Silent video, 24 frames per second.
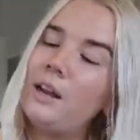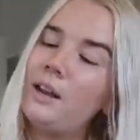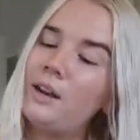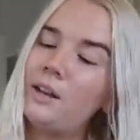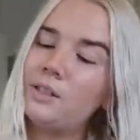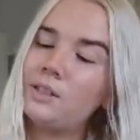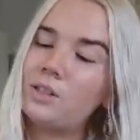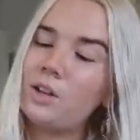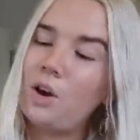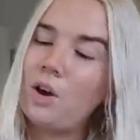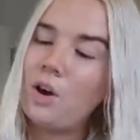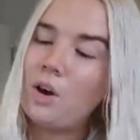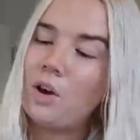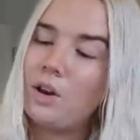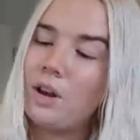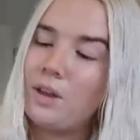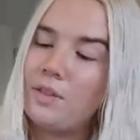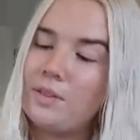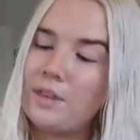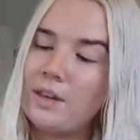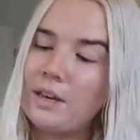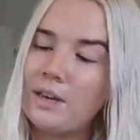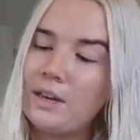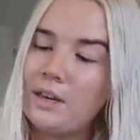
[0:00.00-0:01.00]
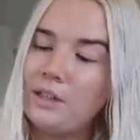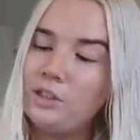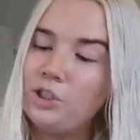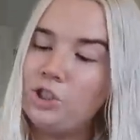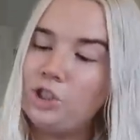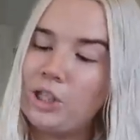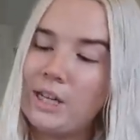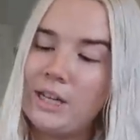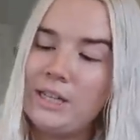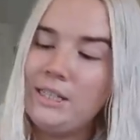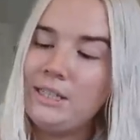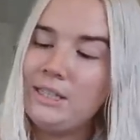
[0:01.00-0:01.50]
and it's called the
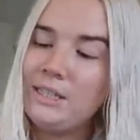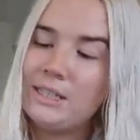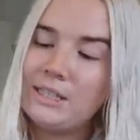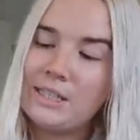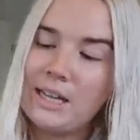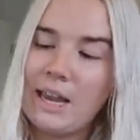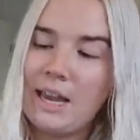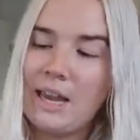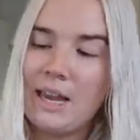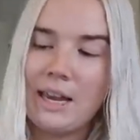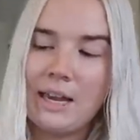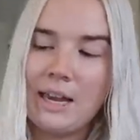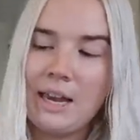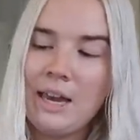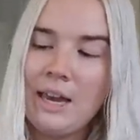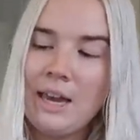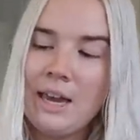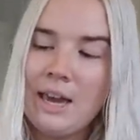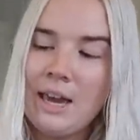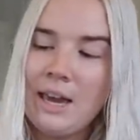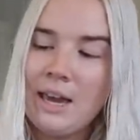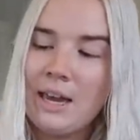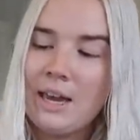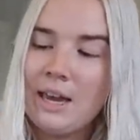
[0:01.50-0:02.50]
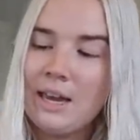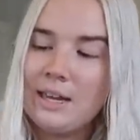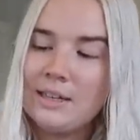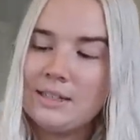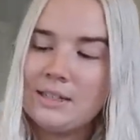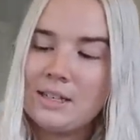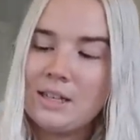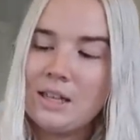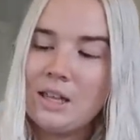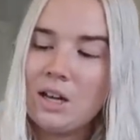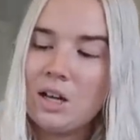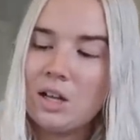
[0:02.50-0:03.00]
Ginseng
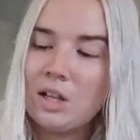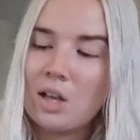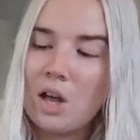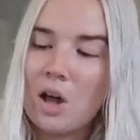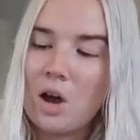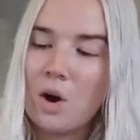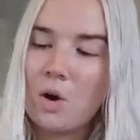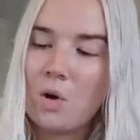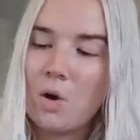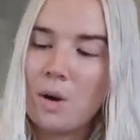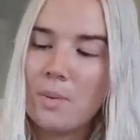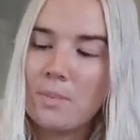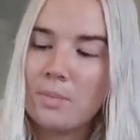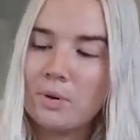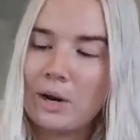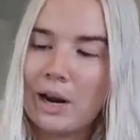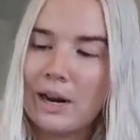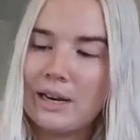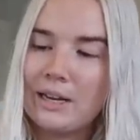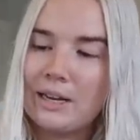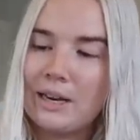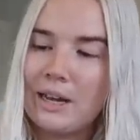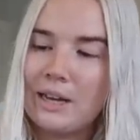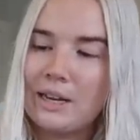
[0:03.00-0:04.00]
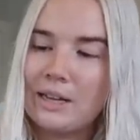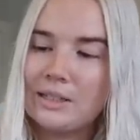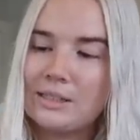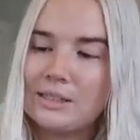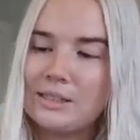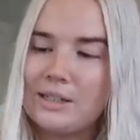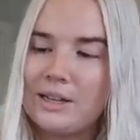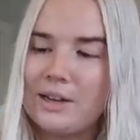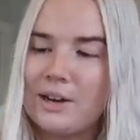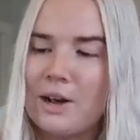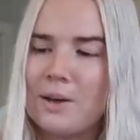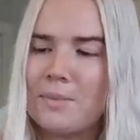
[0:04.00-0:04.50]
Into the Glow Brightening
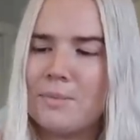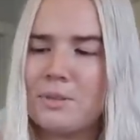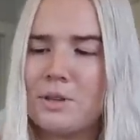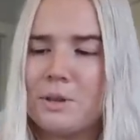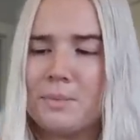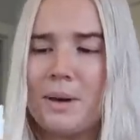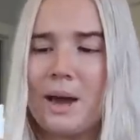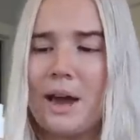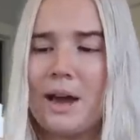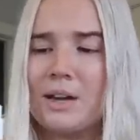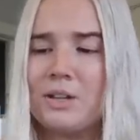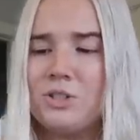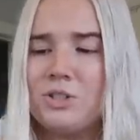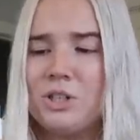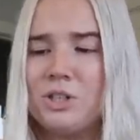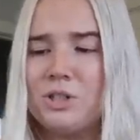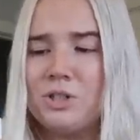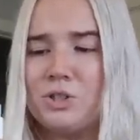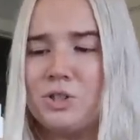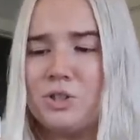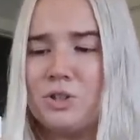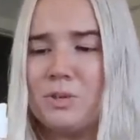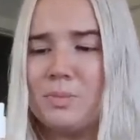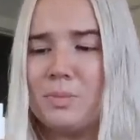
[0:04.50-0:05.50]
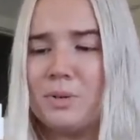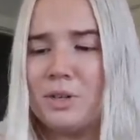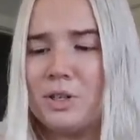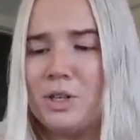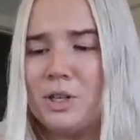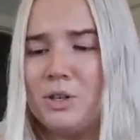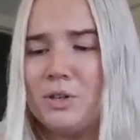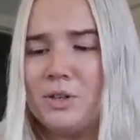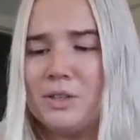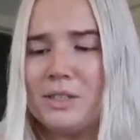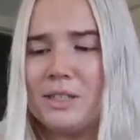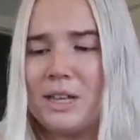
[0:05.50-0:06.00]
Serum. The packaging's super
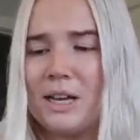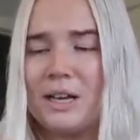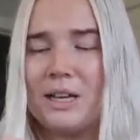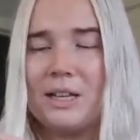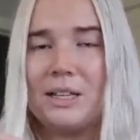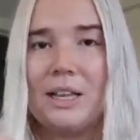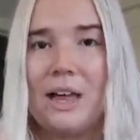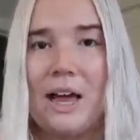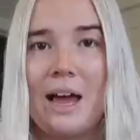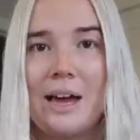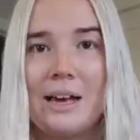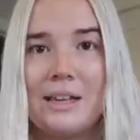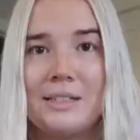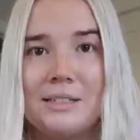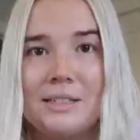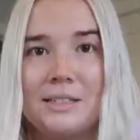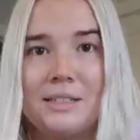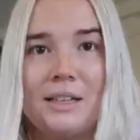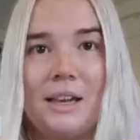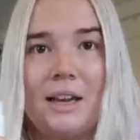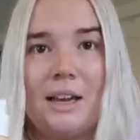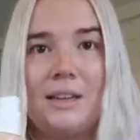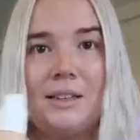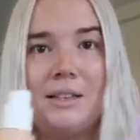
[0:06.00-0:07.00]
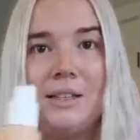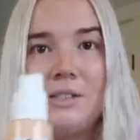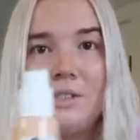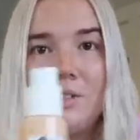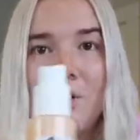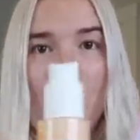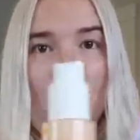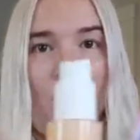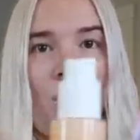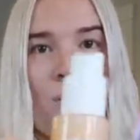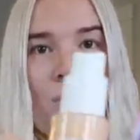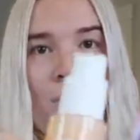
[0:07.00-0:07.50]
cute. It's like glass and like
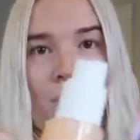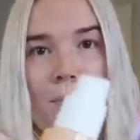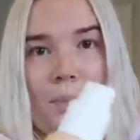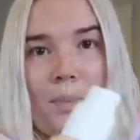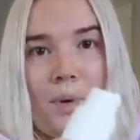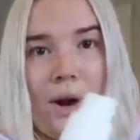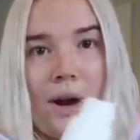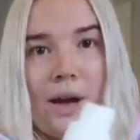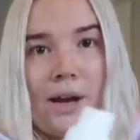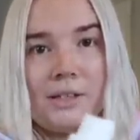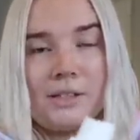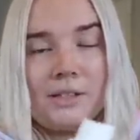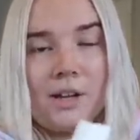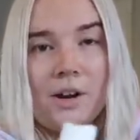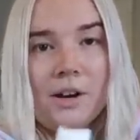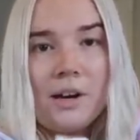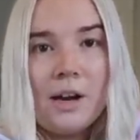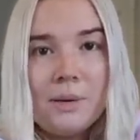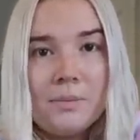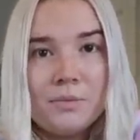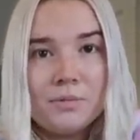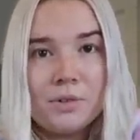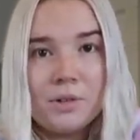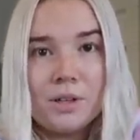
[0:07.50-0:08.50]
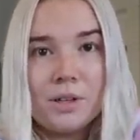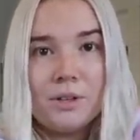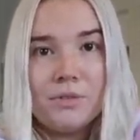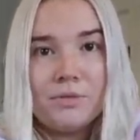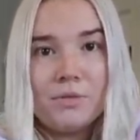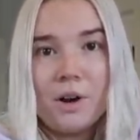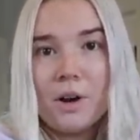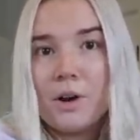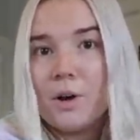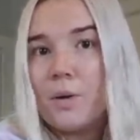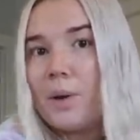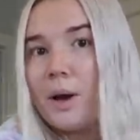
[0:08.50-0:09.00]
this ombre. Sorry, I'm really
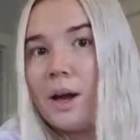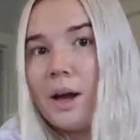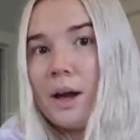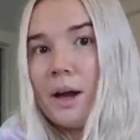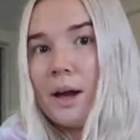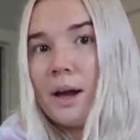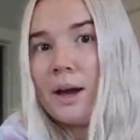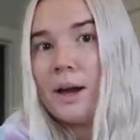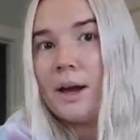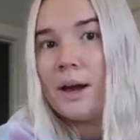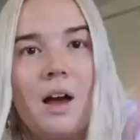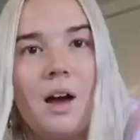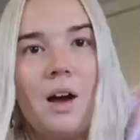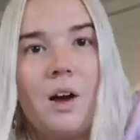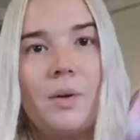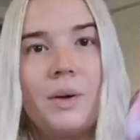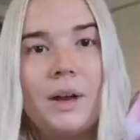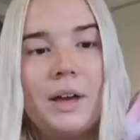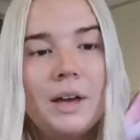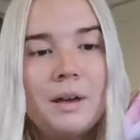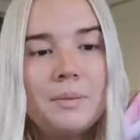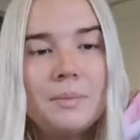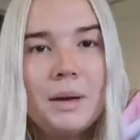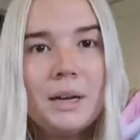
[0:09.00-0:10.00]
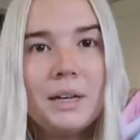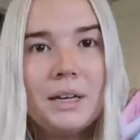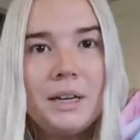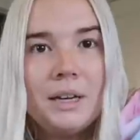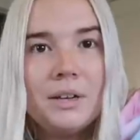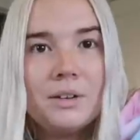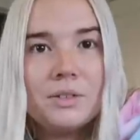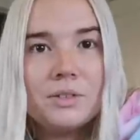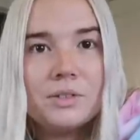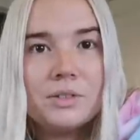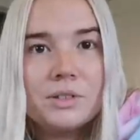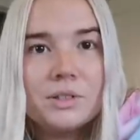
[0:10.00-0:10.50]
far away. Oh, and my
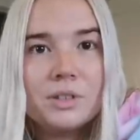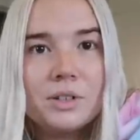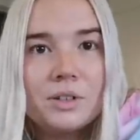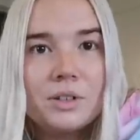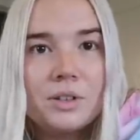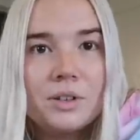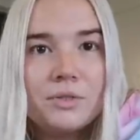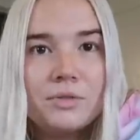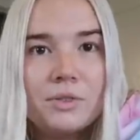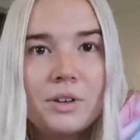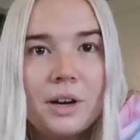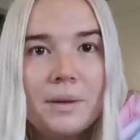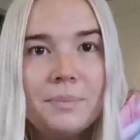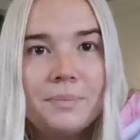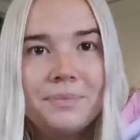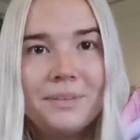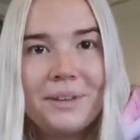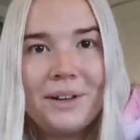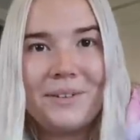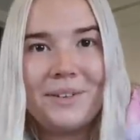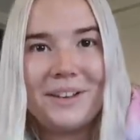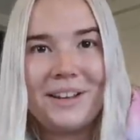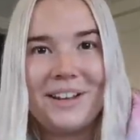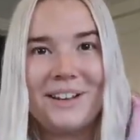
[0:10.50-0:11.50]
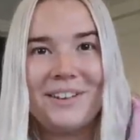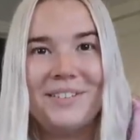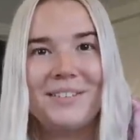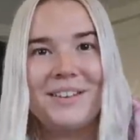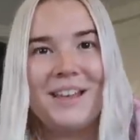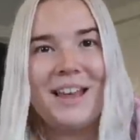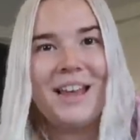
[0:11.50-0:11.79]
candle is still in the frame. There we go.